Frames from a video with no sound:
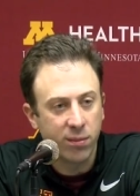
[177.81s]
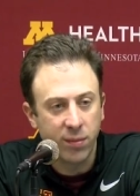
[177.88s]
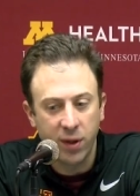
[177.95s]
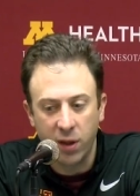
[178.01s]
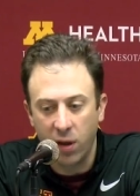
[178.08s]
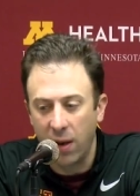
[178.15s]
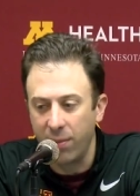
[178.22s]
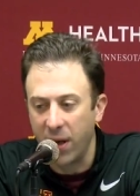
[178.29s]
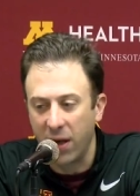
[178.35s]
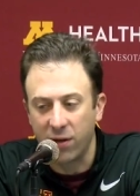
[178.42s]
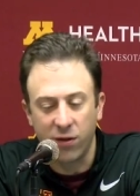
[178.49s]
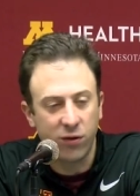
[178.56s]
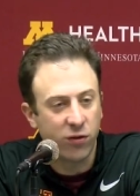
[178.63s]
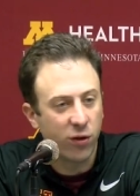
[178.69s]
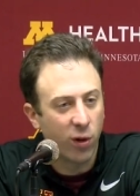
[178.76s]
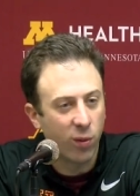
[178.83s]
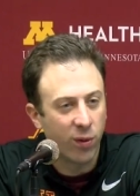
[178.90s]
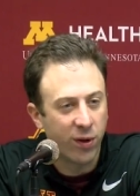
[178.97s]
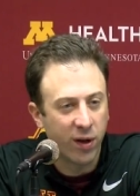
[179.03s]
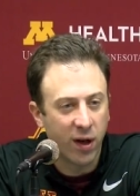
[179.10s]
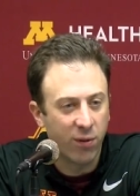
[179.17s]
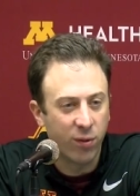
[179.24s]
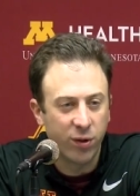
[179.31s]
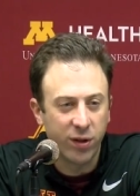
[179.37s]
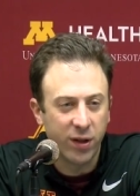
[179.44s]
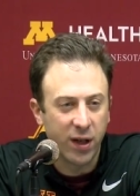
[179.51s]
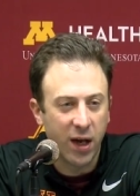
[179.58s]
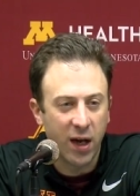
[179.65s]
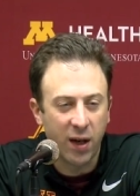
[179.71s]
You know, I'm not concerned with it. I'm
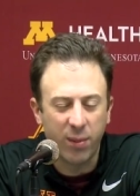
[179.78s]
really not.